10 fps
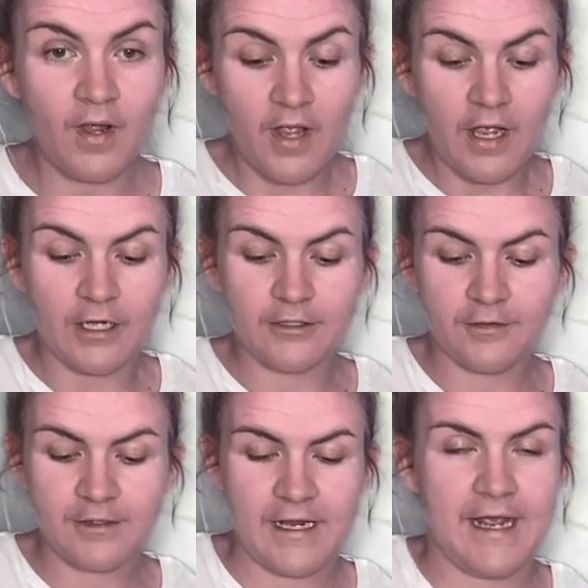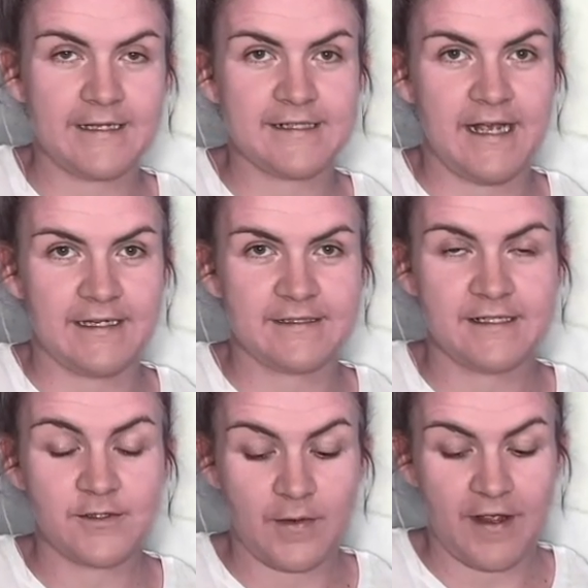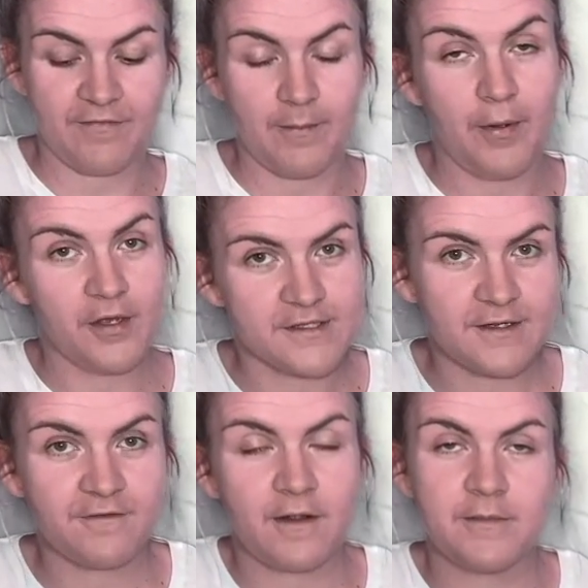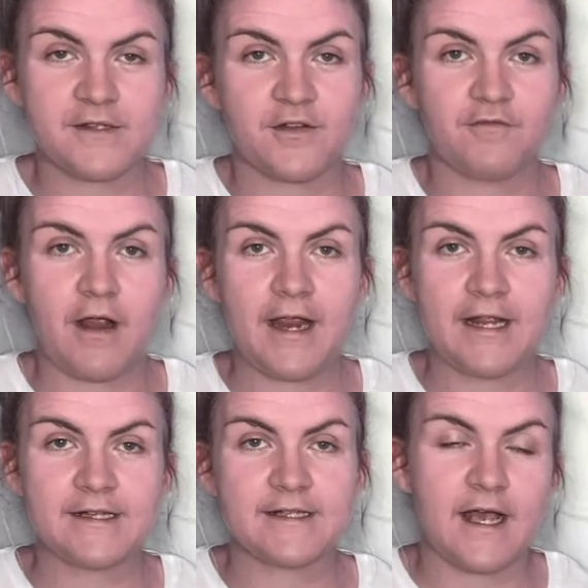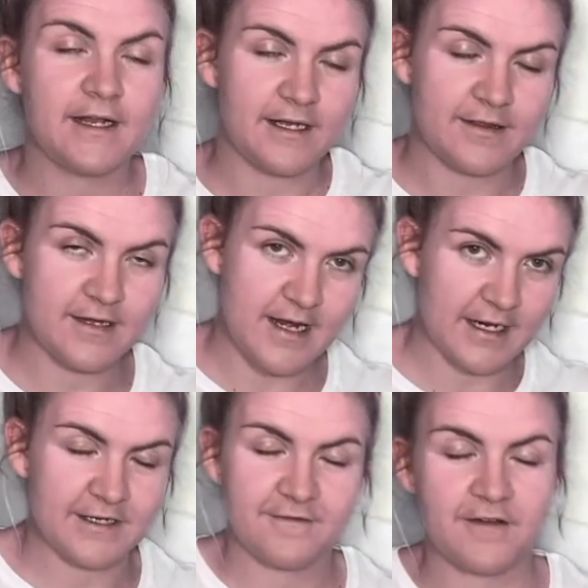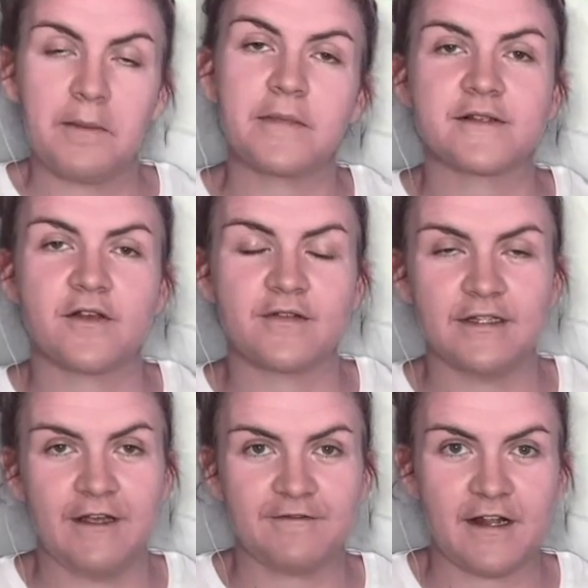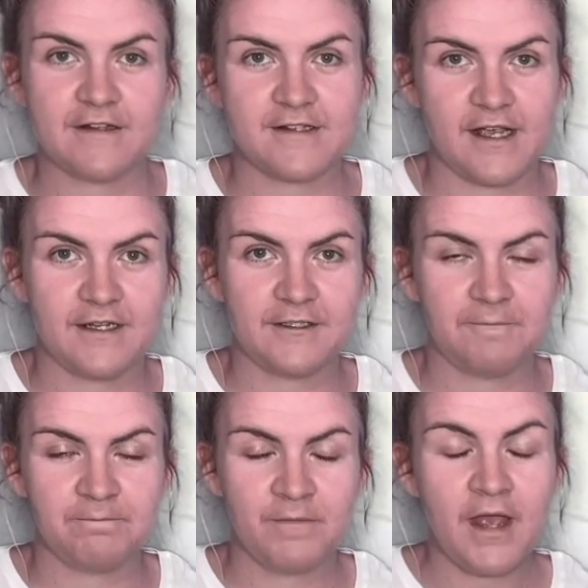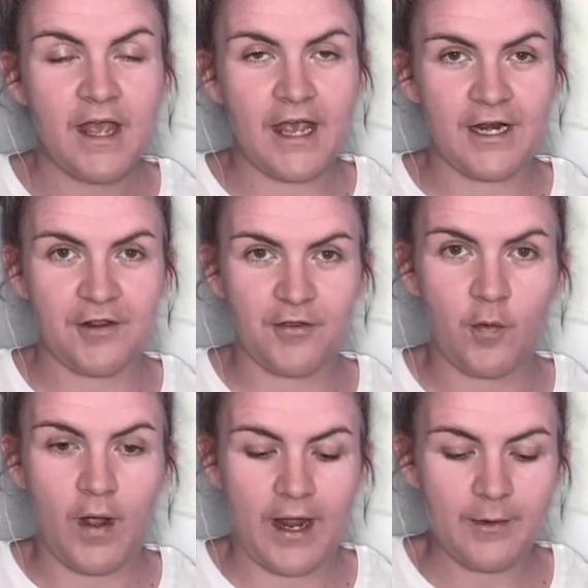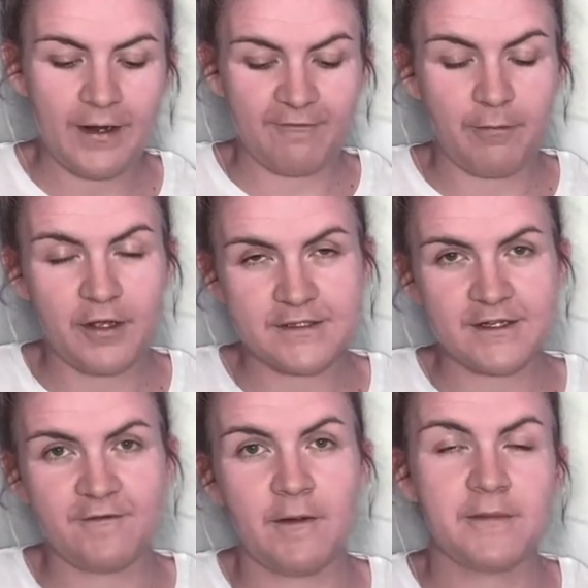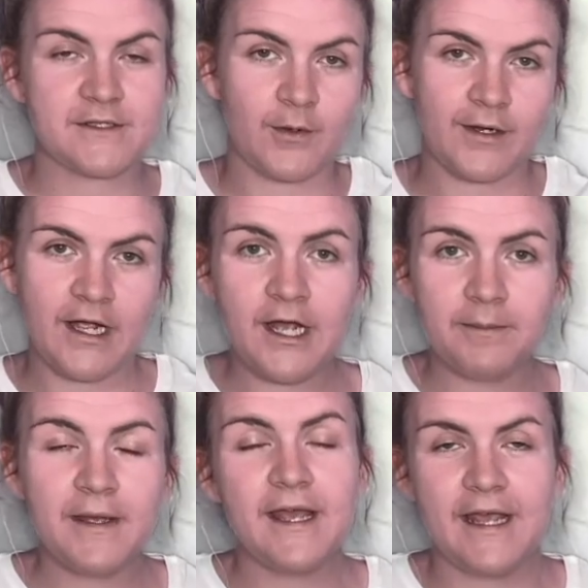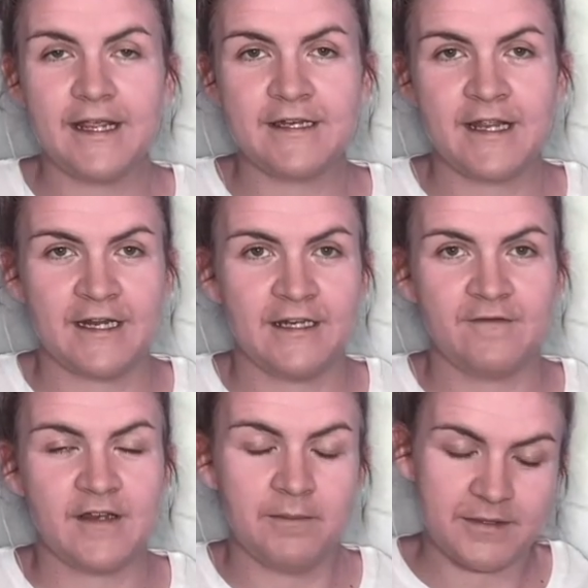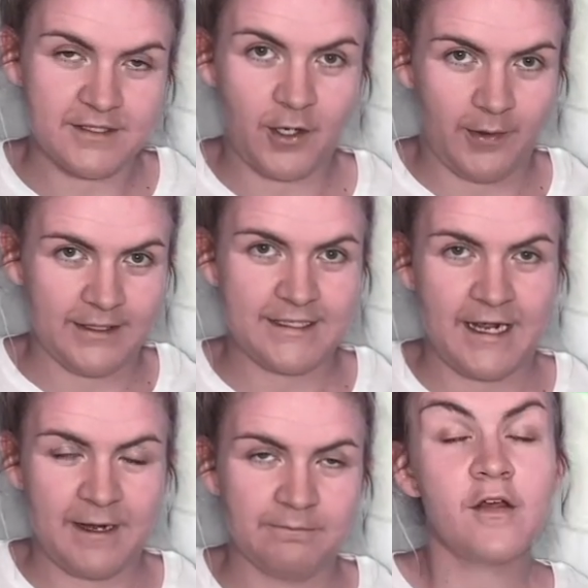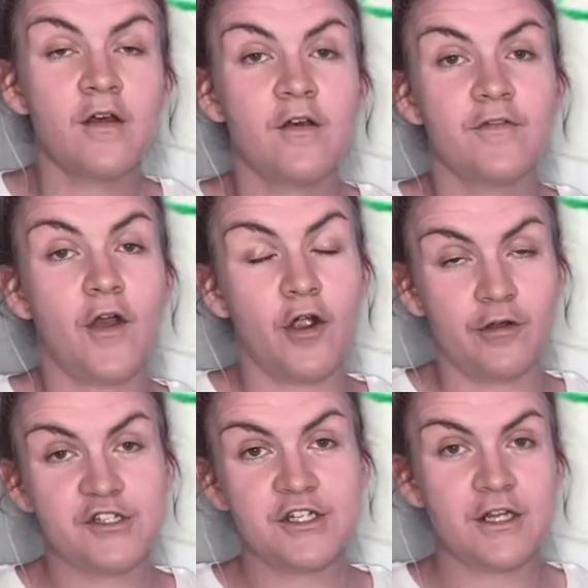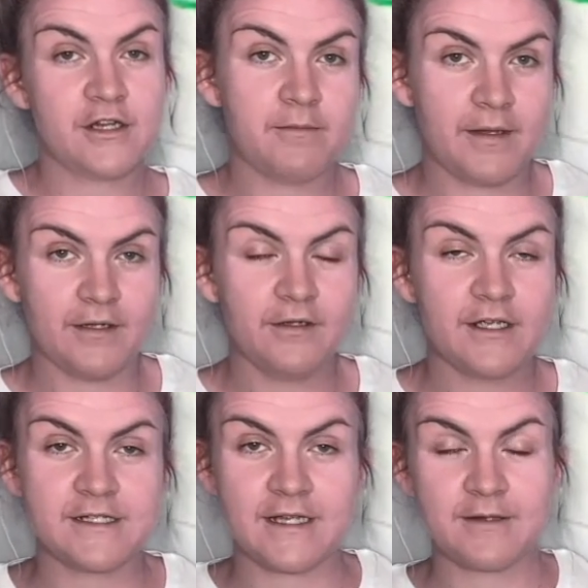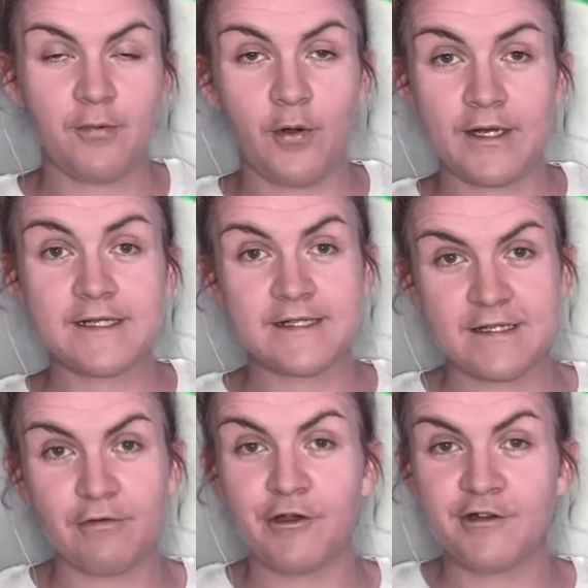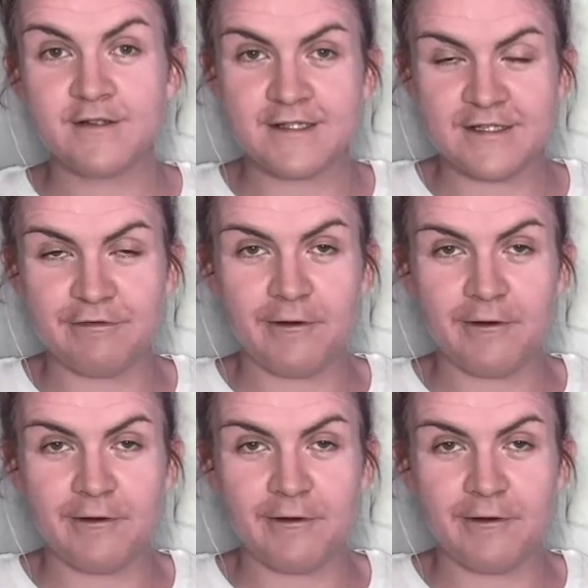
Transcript: Along the x-axis, we have the positive numbers on the right-hand side and the negative numbers on the left-hand side. And on the y, we have positive numbers going up and negative numbers going down. The origin in the middle is at the point 0, 0.